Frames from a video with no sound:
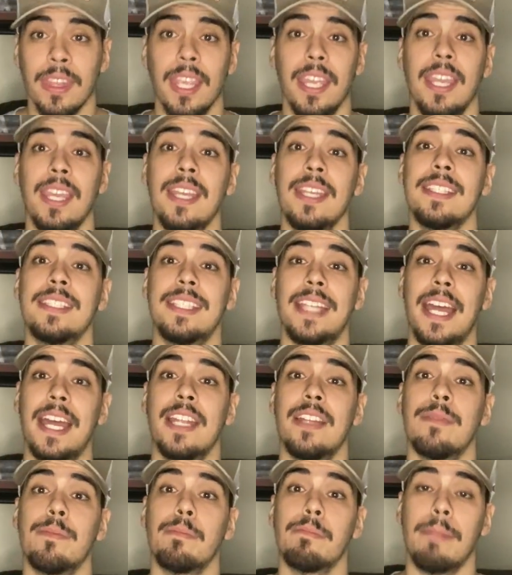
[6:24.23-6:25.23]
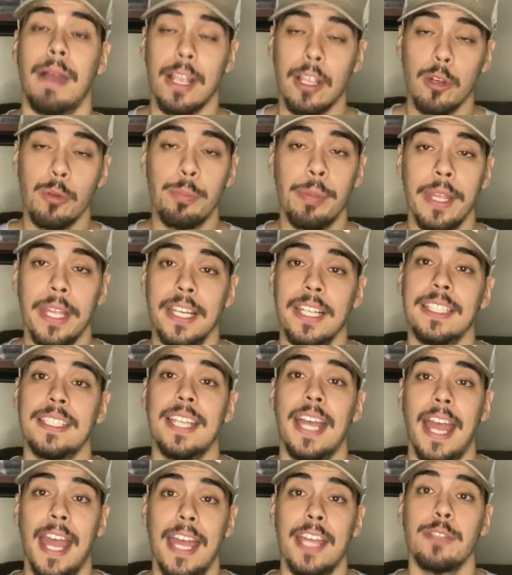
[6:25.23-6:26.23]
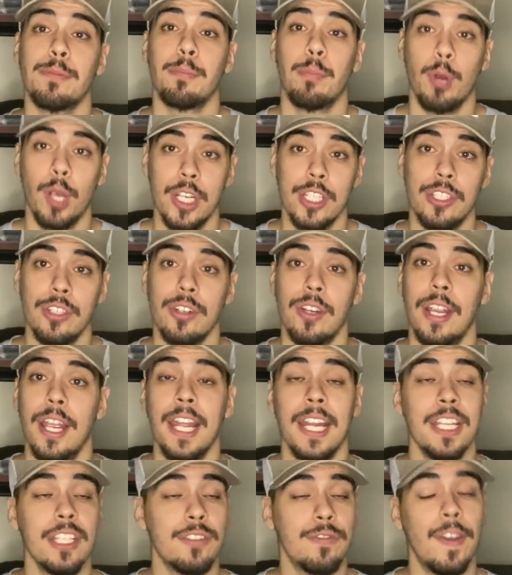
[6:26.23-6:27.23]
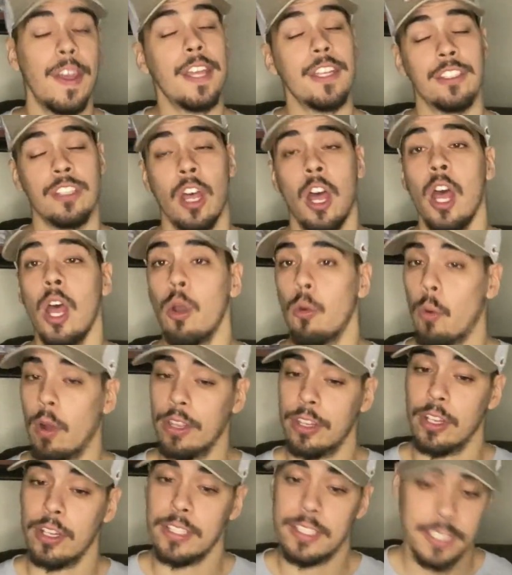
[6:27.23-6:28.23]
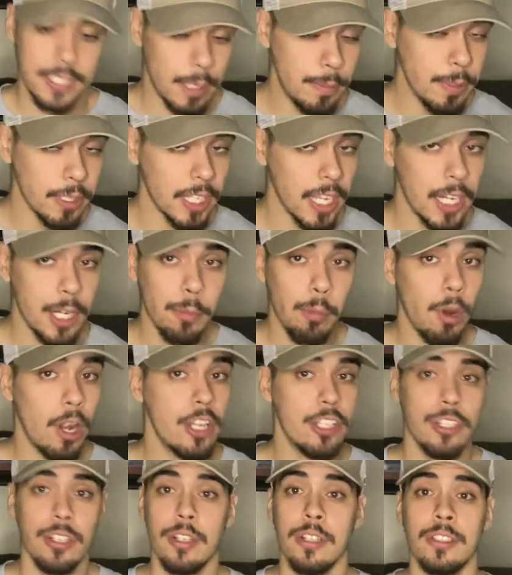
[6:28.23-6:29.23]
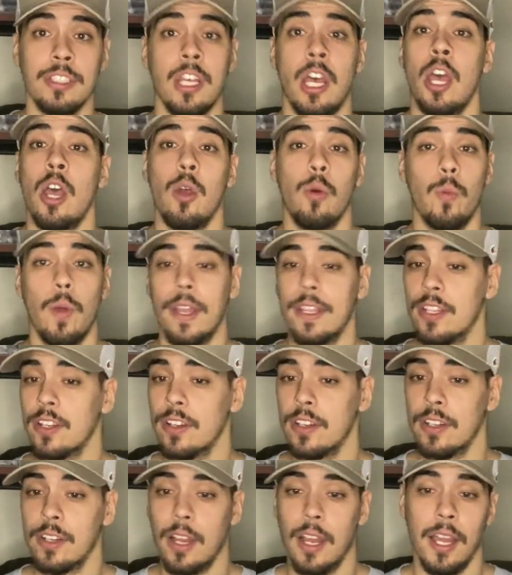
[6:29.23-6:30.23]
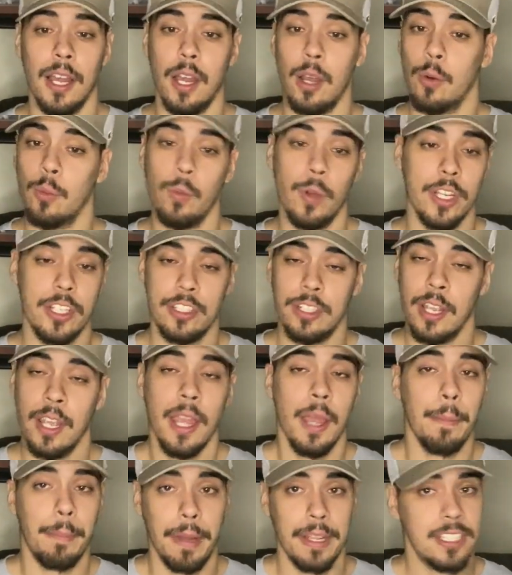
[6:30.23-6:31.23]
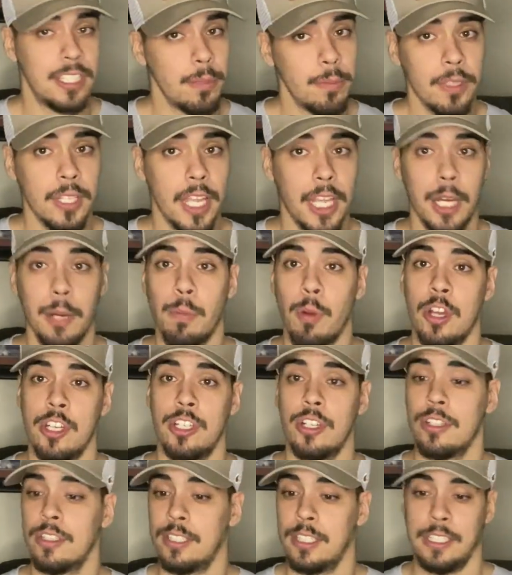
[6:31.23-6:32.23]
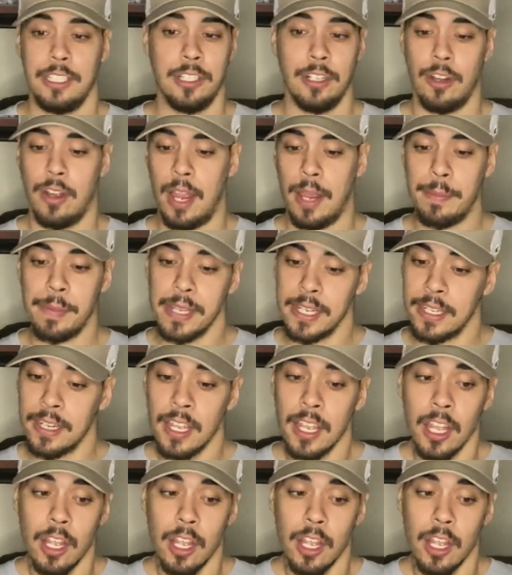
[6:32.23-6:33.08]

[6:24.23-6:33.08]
is that Michael Penix has pressure in his face, whether it's simulated pressures, which by simulated pressures, I mean